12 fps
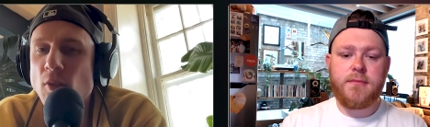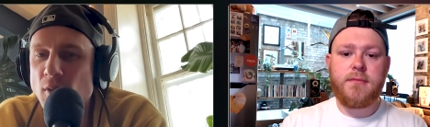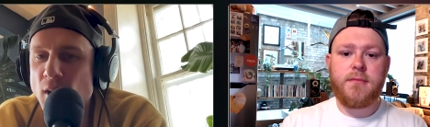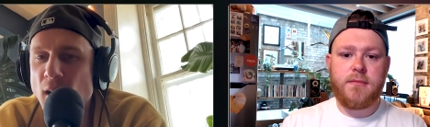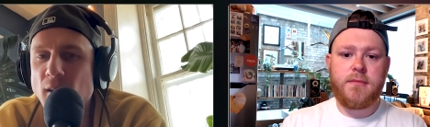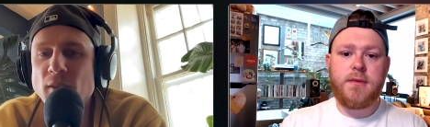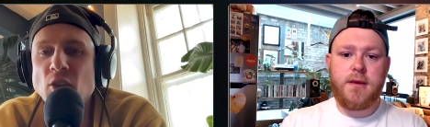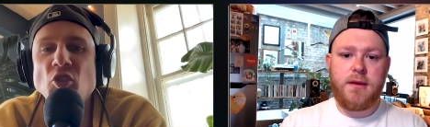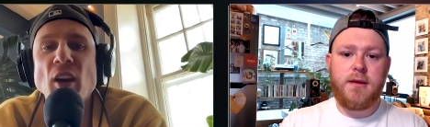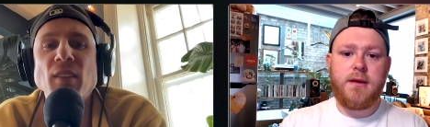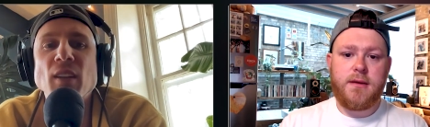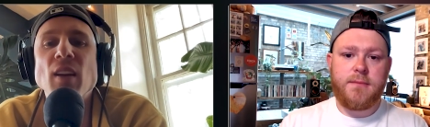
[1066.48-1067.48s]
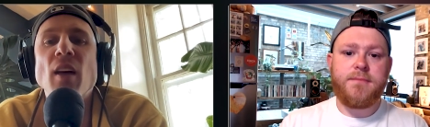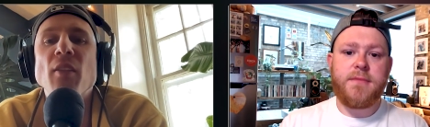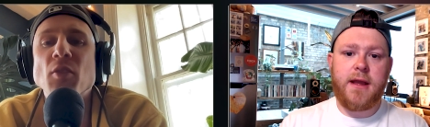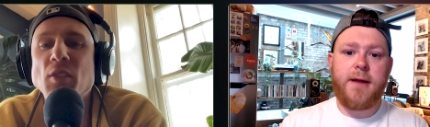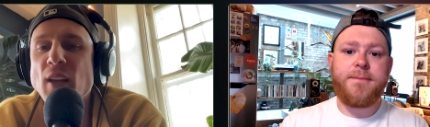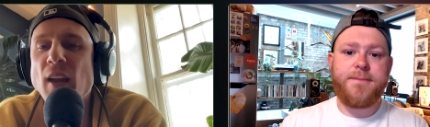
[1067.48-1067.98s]
Speaker 1: kind of inject another
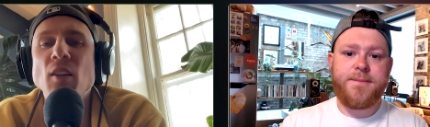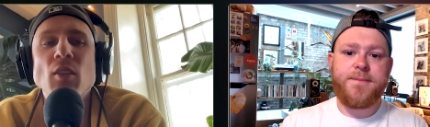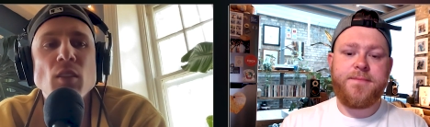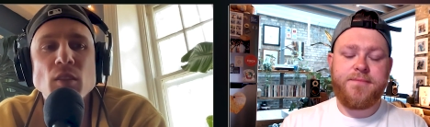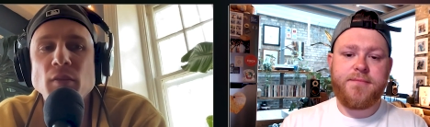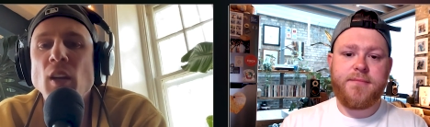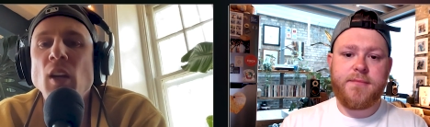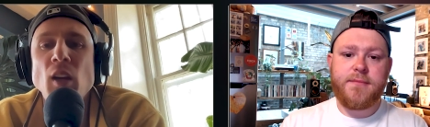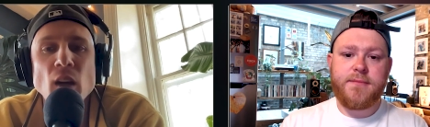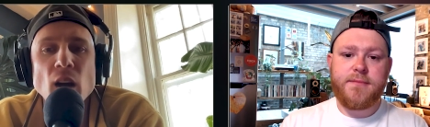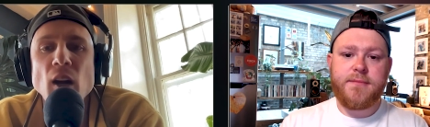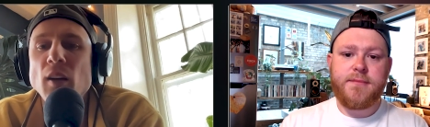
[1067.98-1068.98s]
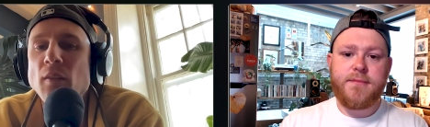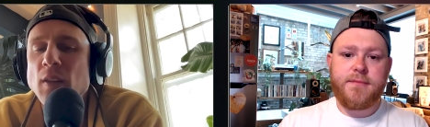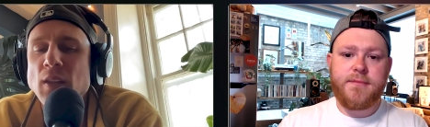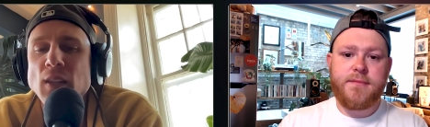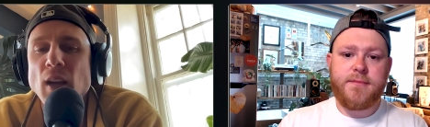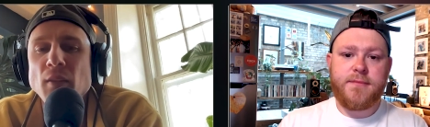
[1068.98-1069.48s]
yeah. cycle of of
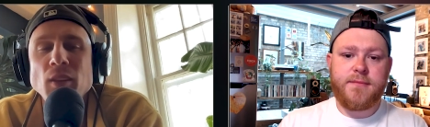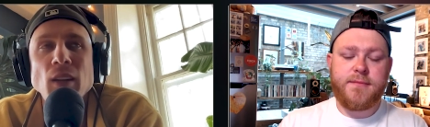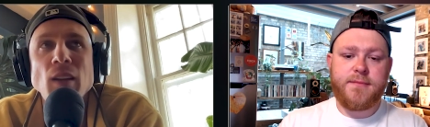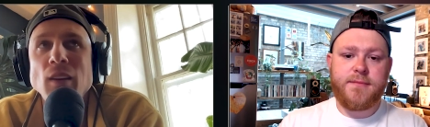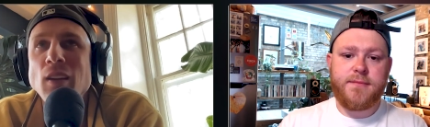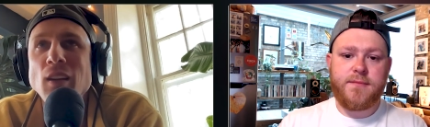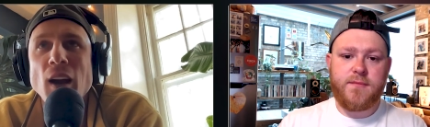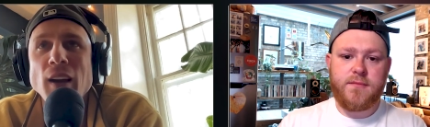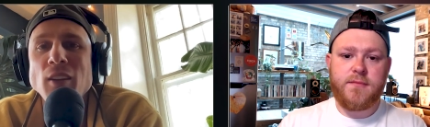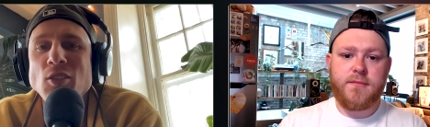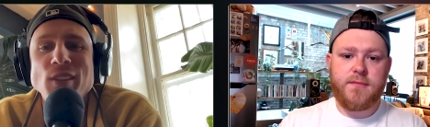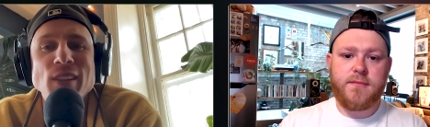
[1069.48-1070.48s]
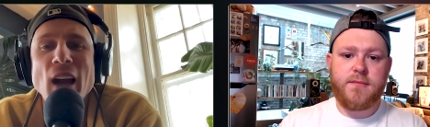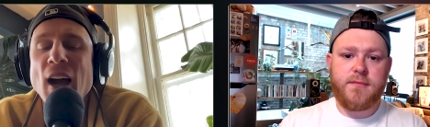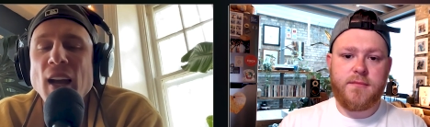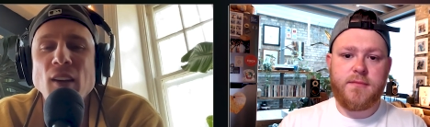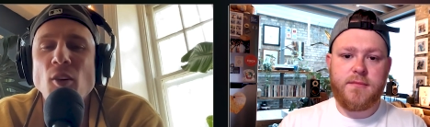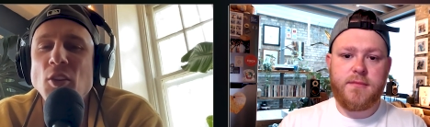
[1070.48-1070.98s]
discovery it can kind of just
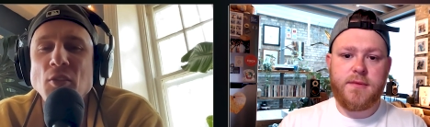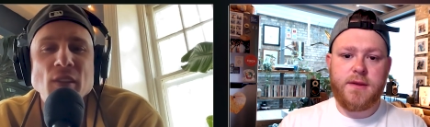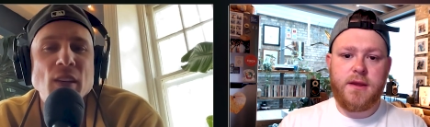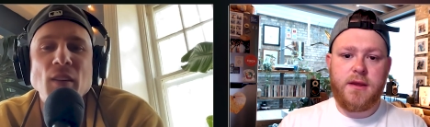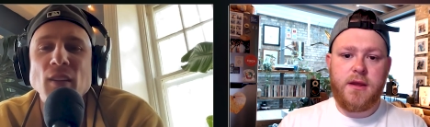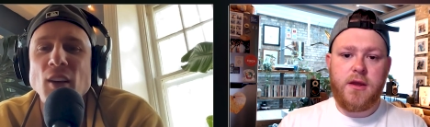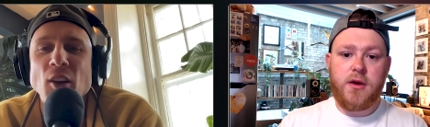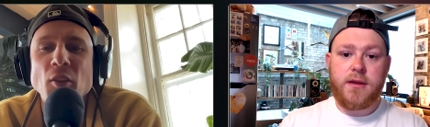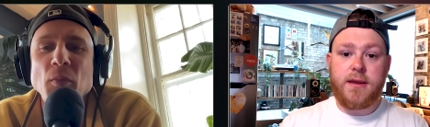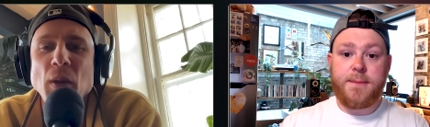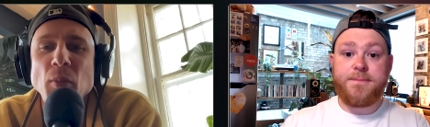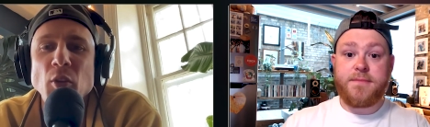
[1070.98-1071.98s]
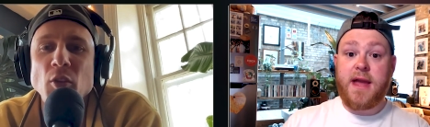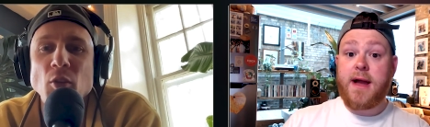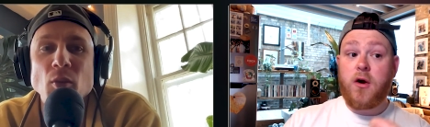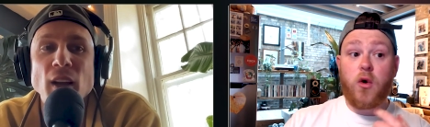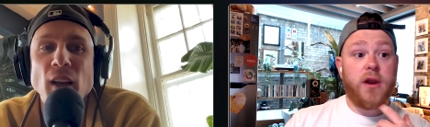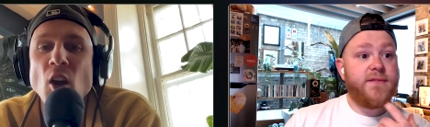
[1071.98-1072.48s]
die or you see you know people who you're
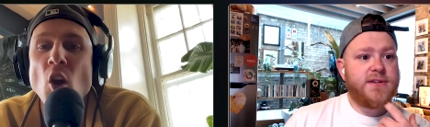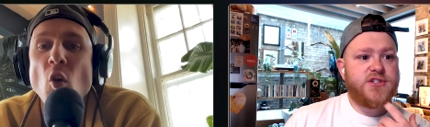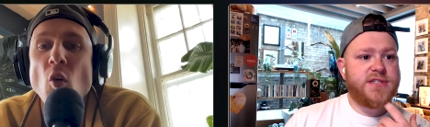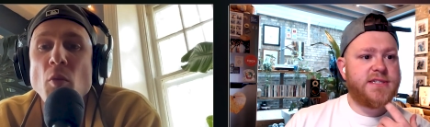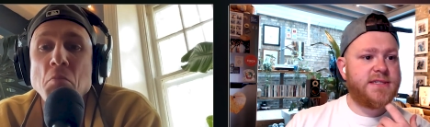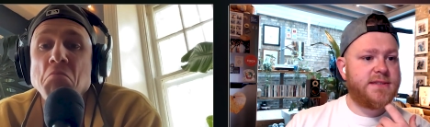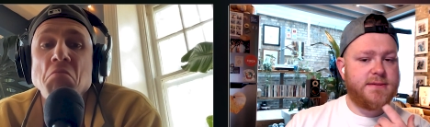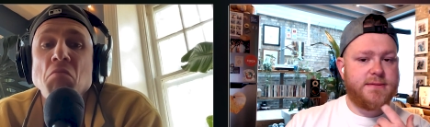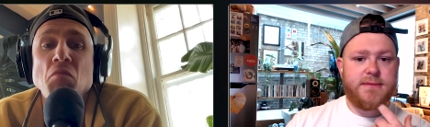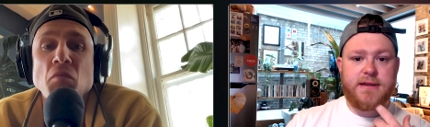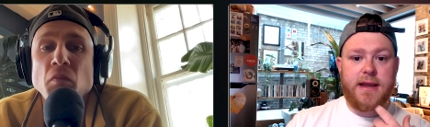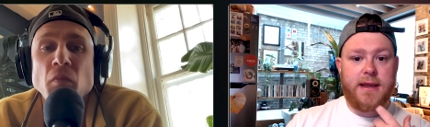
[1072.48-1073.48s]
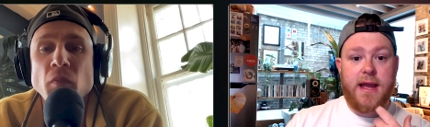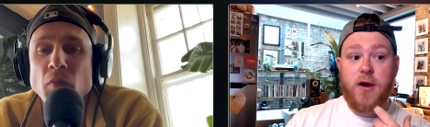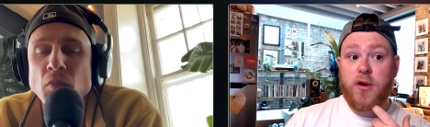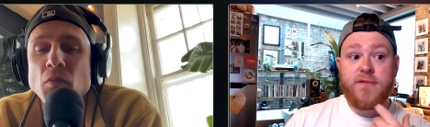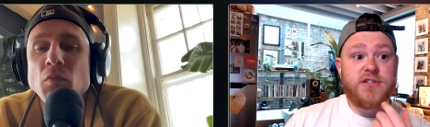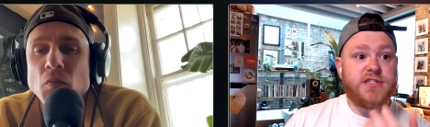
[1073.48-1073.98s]
yeah, like or
Speaker 2: even just
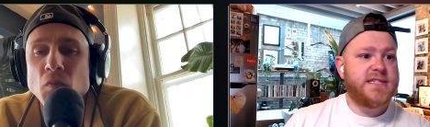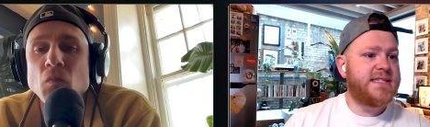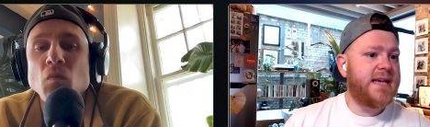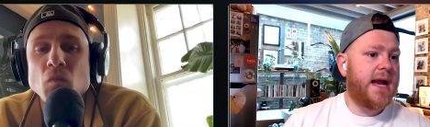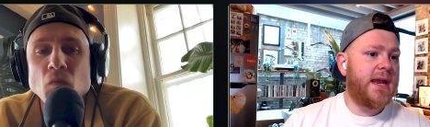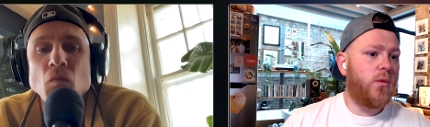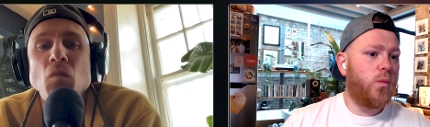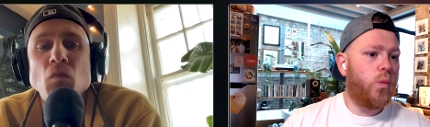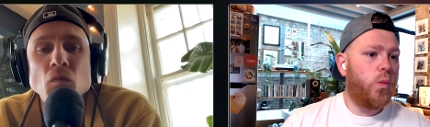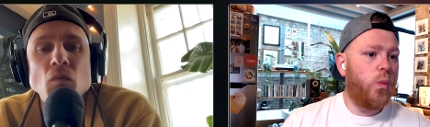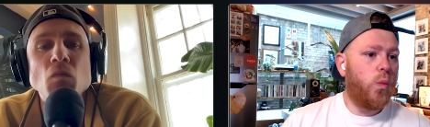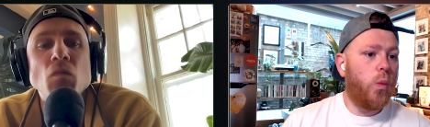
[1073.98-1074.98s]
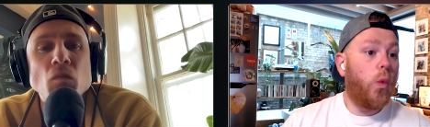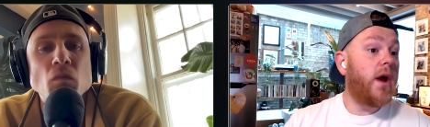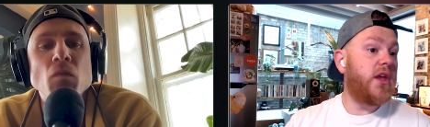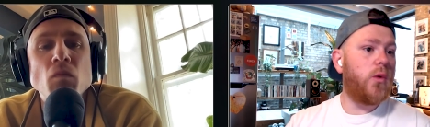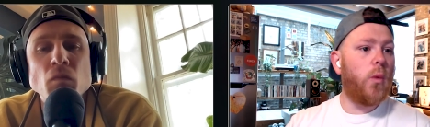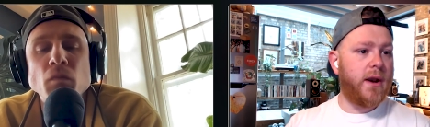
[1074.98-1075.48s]
yeah or even just deciding
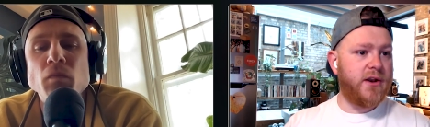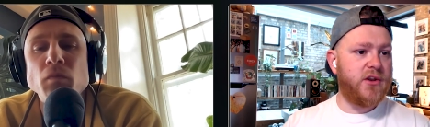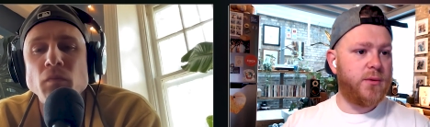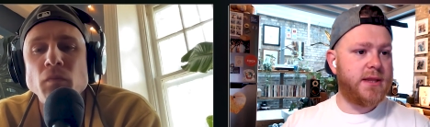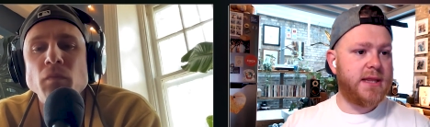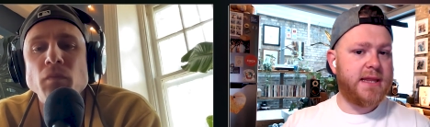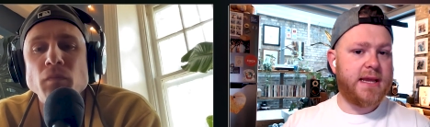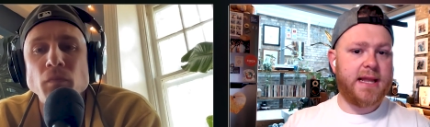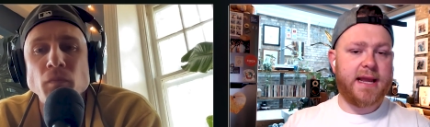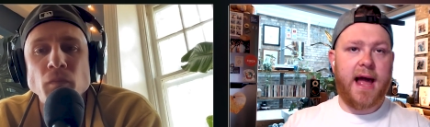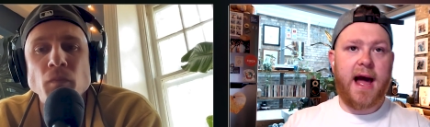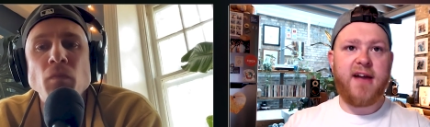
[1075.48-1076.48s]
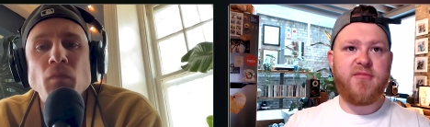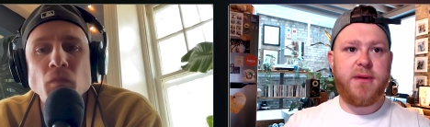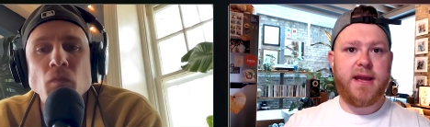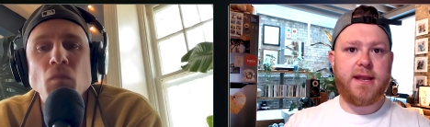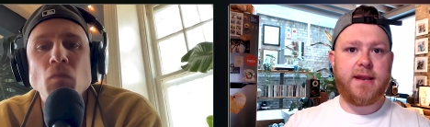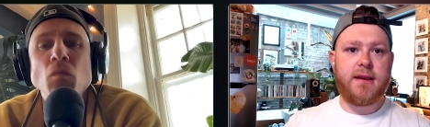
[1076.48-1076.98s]
what you want to do with the thing like mm -hmm. i've
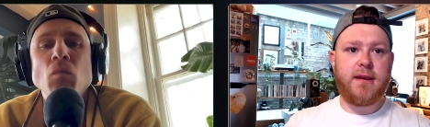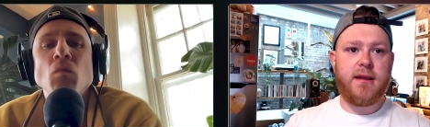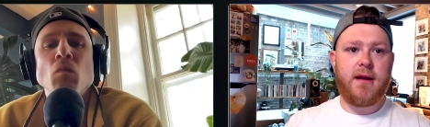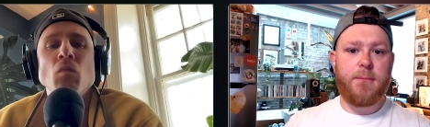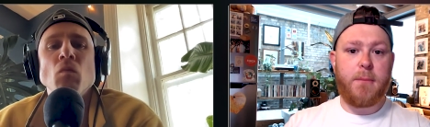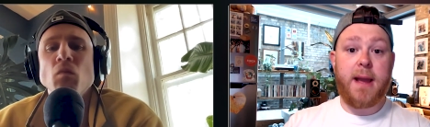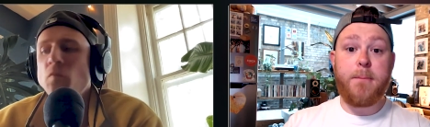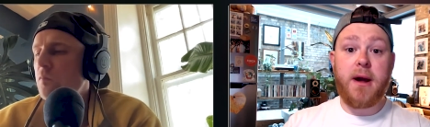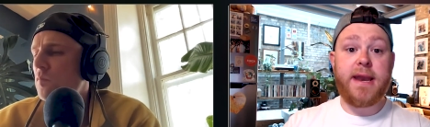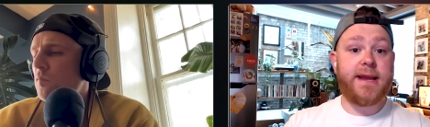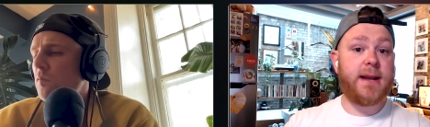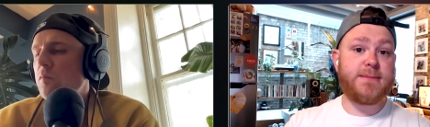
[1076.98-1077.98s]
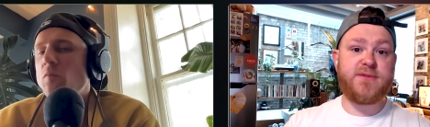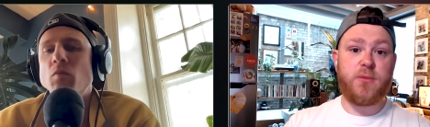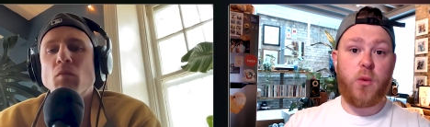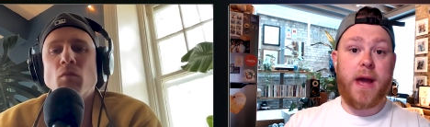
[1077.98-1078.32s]
been my money comes from